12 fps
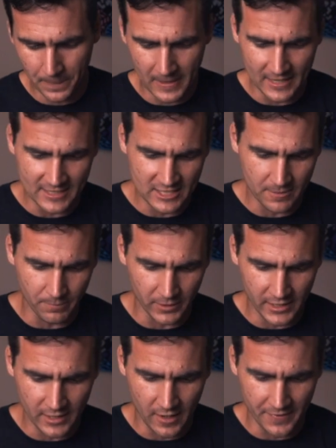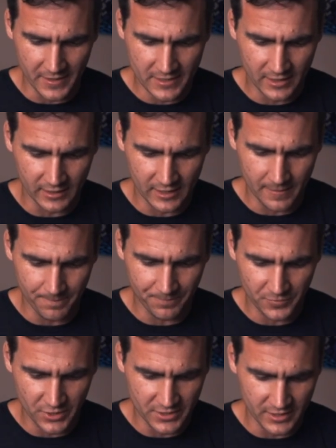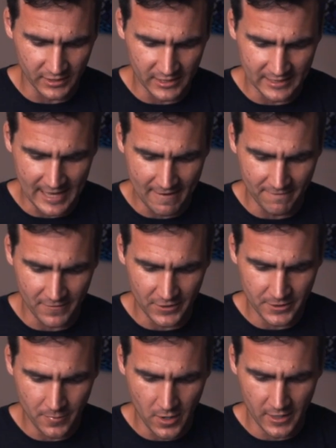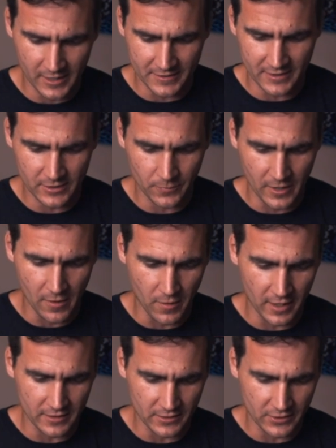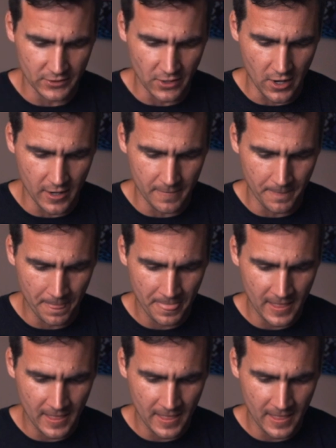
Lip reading: hit split on this clip, just delete that first part because this is where I want it to start.